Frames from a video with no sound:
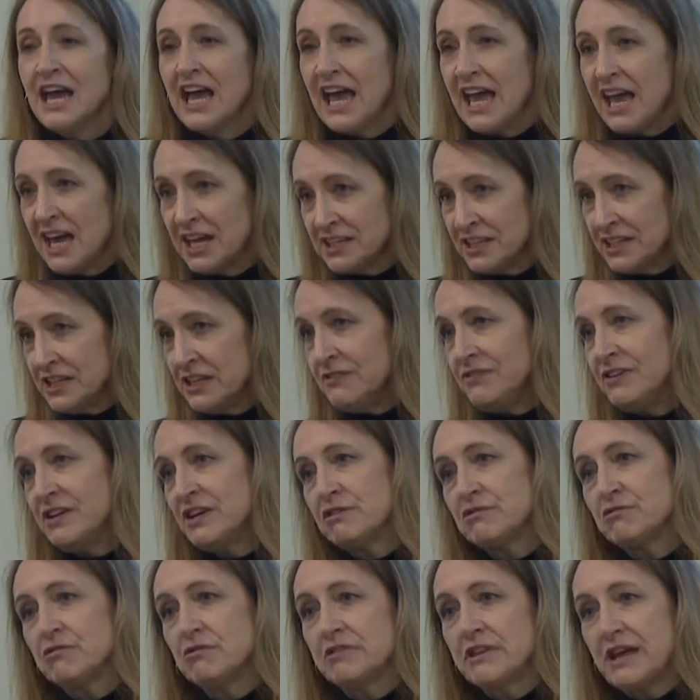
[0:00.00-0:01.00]
And leafing
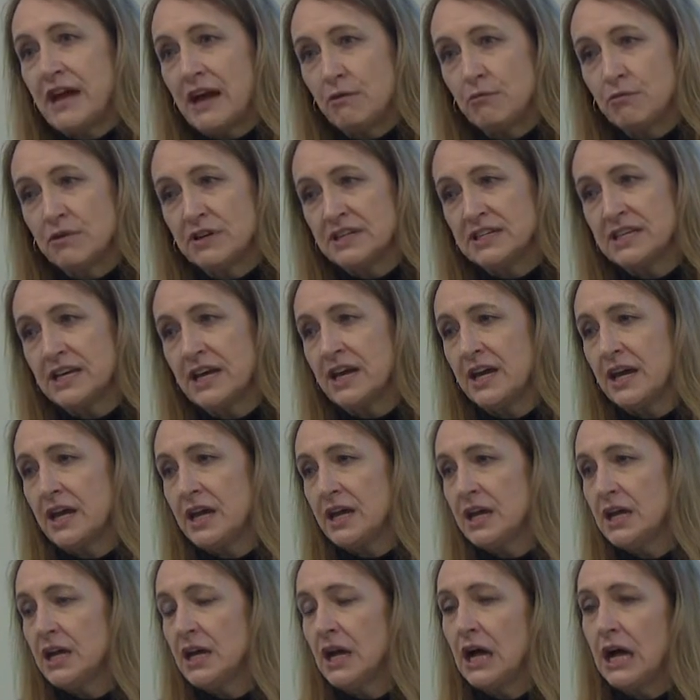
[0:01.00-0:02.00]
through that one day,